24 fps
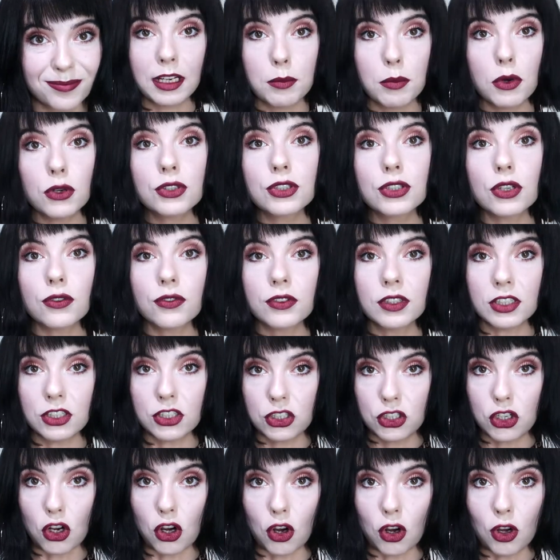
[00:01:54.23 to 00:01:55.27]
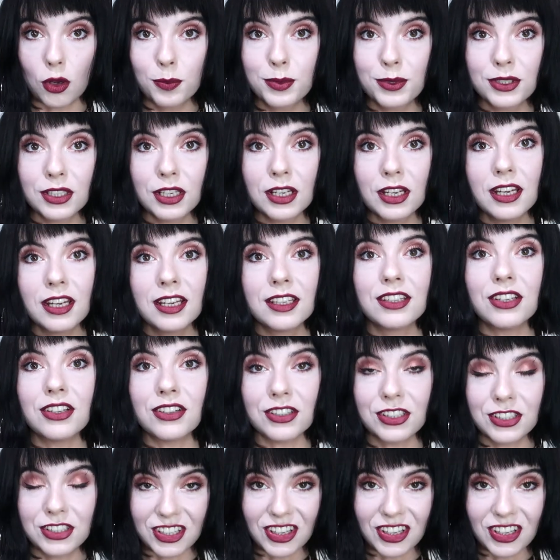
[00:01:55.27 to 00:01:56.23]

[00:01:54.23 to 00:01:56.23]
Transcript: In most of the shops, there is